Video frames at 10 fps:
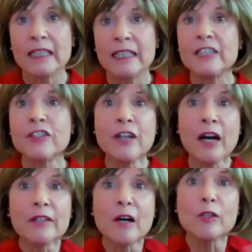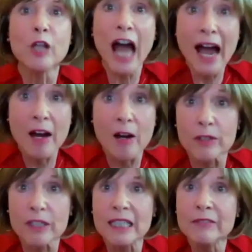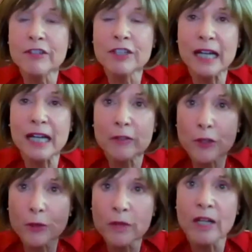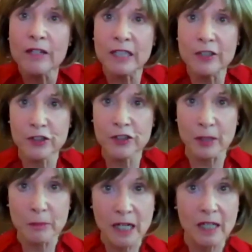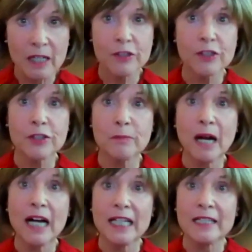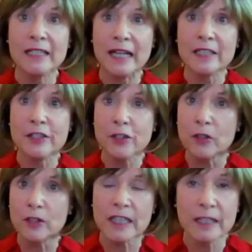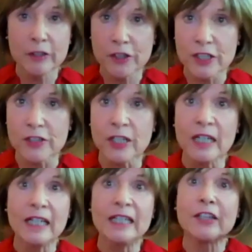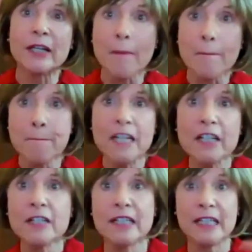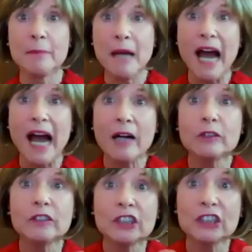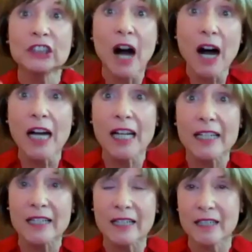It's not allowed, even down to his subconscious mind and his auric energies. It's like a big keep out sign.